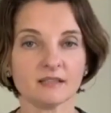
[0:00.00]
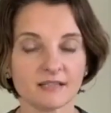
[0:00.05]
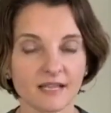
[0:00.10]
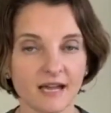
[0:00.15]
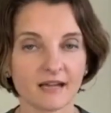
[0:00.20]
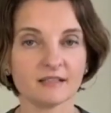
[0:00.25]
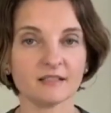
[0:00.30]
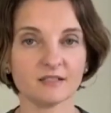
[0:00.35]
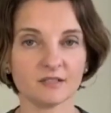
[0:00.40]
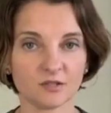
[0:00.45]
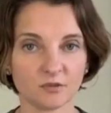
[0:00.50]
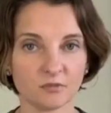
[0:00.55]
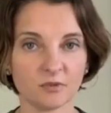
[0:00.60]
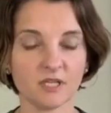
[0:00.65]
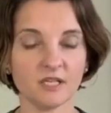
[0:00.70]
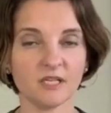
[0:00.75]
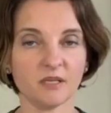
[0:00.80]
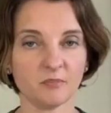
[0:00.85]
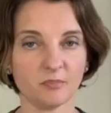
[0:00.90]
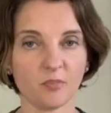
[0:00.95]
that is
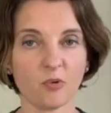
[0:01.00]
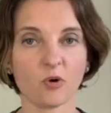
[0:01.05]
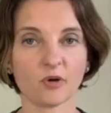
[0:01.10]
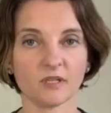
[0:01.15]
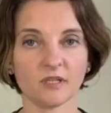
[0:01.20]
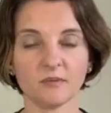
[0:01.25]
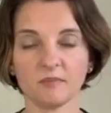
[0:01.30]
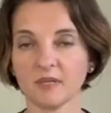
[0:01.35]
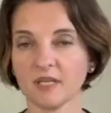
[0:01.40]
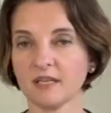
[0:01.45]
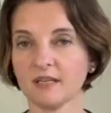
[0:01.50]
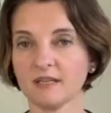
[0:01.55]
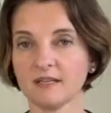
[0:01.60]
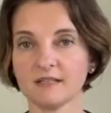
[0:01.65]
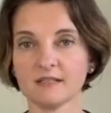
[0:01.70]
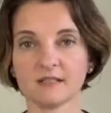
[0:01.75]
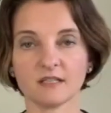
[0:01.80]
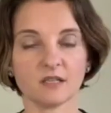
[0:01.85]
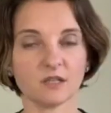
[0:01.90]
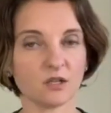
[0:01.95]
really important,
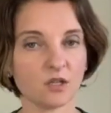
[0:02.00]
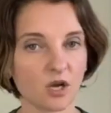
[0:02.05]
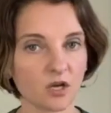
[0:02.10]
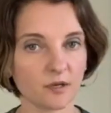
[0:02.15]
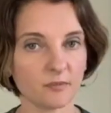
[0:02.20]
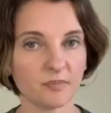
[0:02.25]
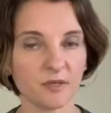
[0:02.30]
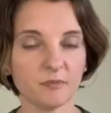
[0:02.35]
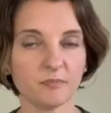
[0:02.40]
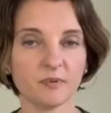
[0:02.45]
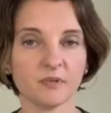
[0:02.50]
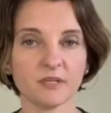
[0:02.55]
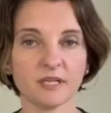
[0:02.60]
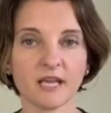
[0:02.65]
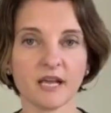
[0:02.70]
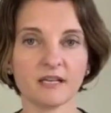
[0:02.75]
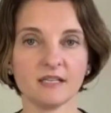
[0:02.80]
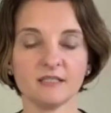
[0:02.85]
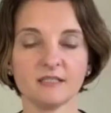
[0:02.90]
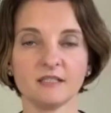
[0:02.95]
because a lot of people
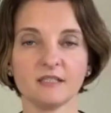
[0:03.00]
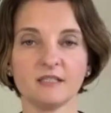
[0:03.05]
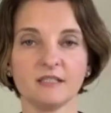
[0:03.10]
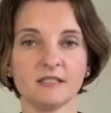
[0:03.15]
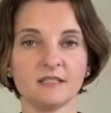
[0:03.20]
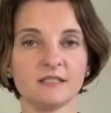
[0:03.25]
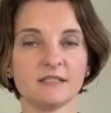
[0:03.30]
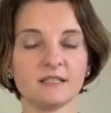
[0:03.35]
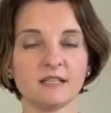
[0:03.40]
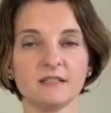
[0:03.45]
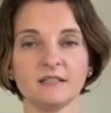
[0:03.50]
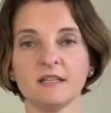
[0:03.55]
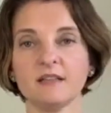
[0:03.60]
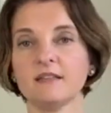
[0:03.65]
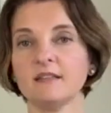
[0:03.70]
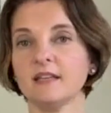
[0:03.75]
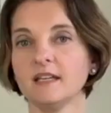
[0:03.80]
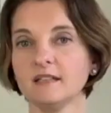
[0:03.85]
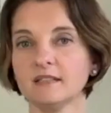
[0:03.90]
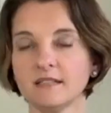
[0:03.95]
get into this and they
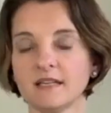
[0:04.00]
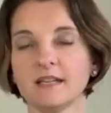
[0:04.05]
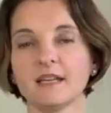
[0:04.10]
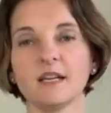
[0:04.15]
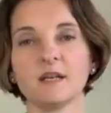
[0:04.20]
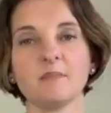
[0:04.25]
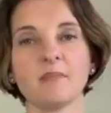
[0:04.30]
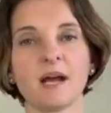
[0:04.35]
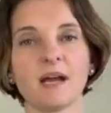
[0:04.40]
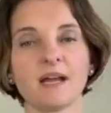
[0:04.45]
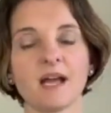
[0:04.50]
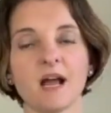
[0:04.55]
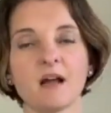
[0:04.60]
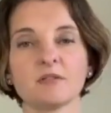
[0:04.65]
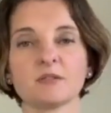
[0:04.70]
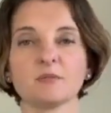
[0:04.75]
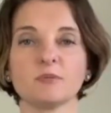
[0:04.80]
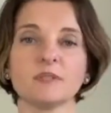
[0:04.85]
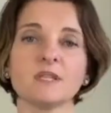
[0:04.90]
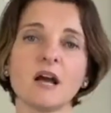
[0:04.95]
think they can buy a
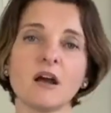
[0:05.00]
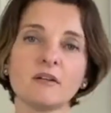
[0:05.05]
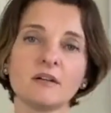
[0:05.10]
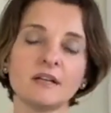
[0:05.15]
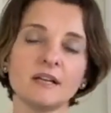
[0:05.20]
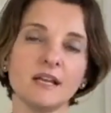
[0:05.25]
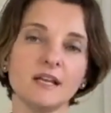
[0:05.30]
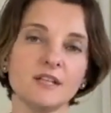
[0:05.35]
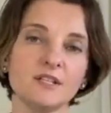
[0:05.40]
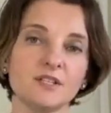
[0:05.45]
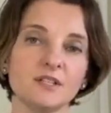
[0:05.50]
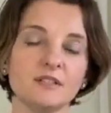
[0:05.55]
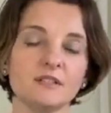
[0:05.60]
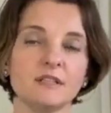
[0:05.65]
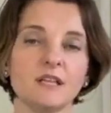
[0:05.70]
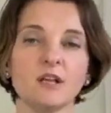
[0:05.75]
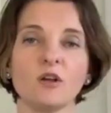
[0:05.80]
house without an agent.